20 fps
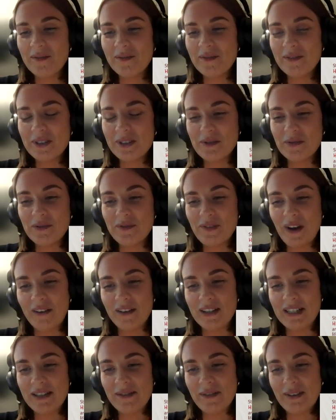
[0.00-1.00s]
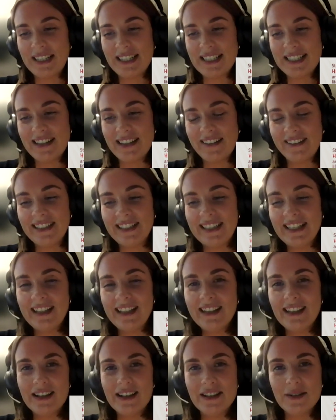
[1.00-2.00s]
which was very sweet. So I
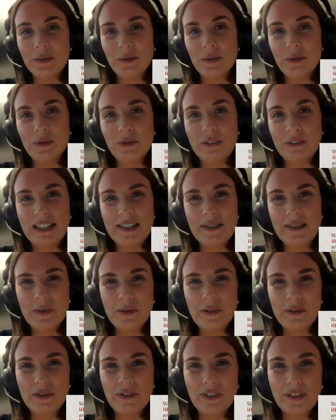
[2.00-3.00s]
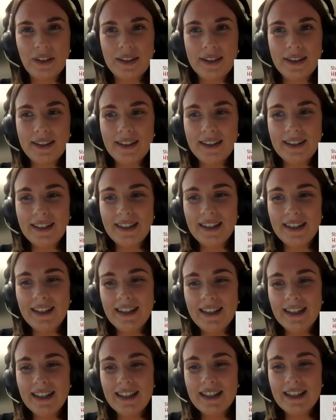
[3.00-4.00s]
think that's all really sort of
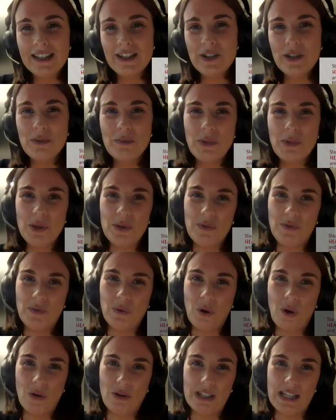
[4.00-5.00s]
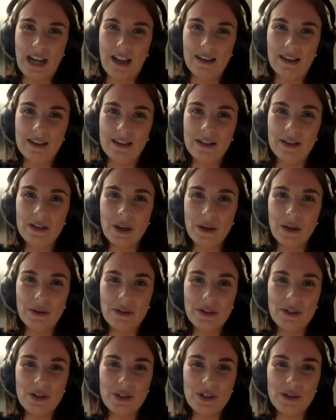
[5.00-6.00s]
just beautiful content that
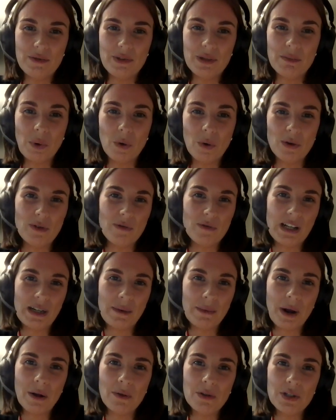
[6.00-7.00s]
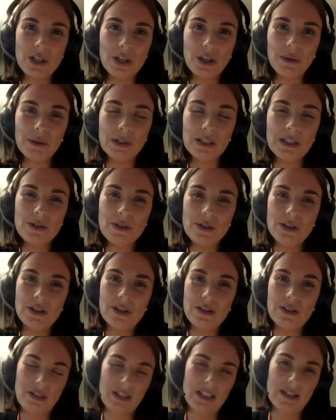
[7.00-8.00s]
donors just respond really well to.
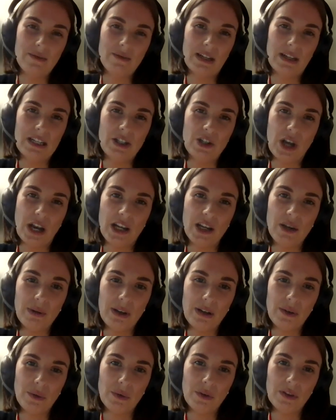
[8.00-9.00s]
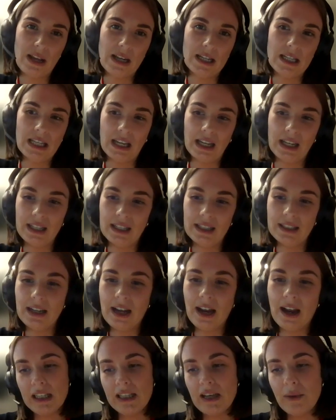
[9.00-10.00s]
It's really genuine and authentic.
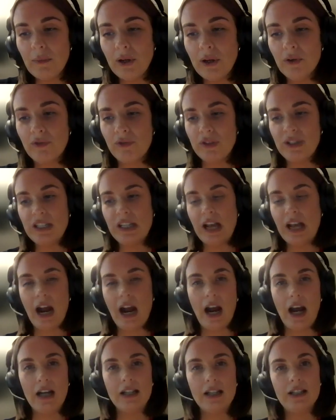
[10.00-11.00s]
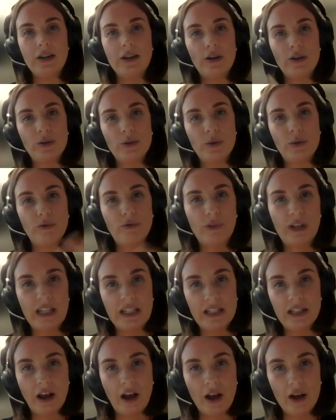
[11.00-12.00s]
And then we obviously had our sort of
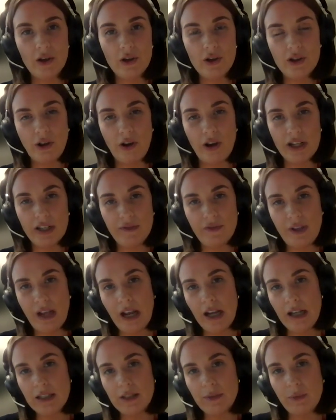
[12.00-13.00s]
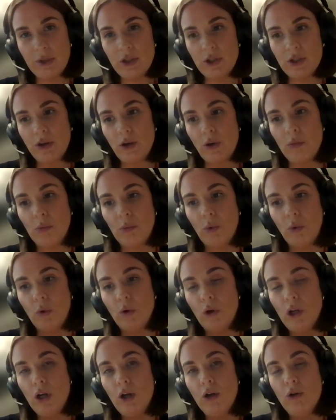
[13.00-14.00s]
research side of things, which is a lot more
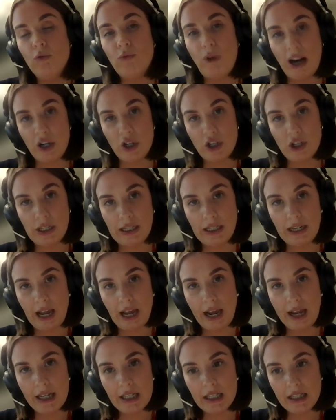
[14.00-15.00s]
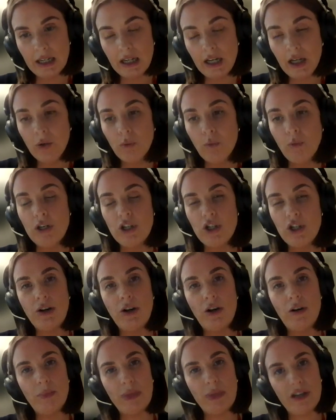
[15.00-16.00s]
rationally led, which in
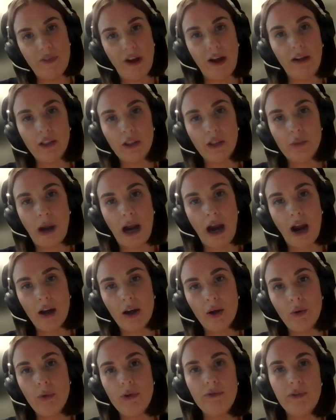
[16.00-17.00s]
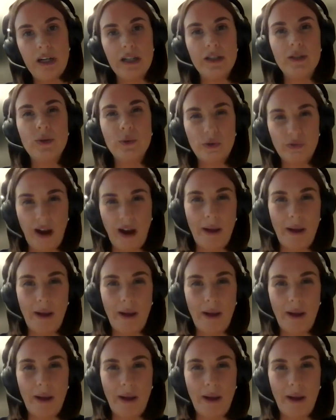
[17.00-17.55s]
our mid-value pack, we really sort of